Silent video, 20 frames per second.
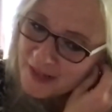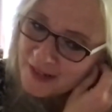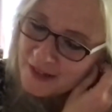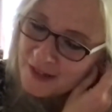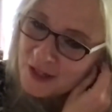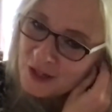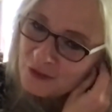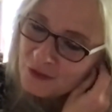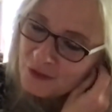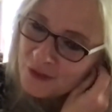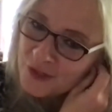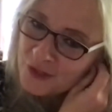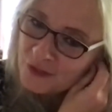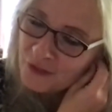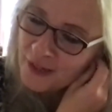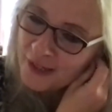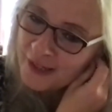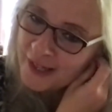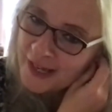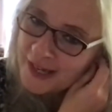Do you
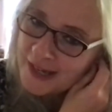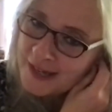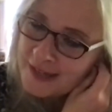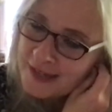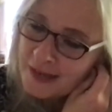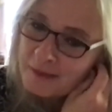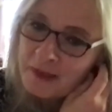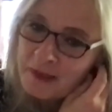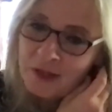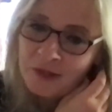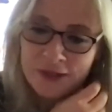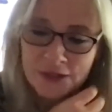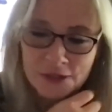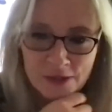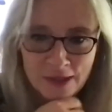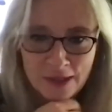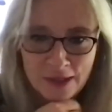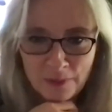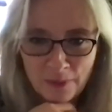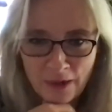find it easy? I mean, you said you
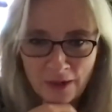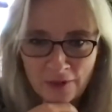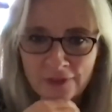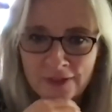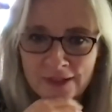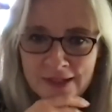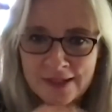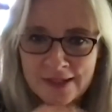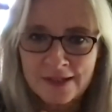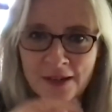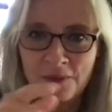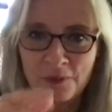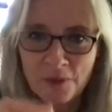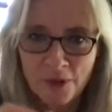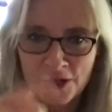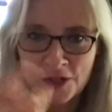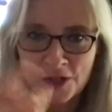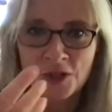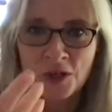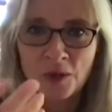did a biophilic design
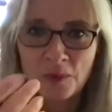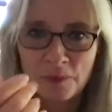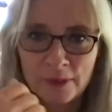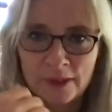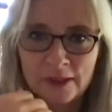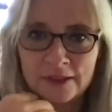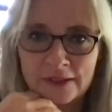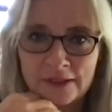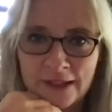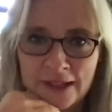workshop and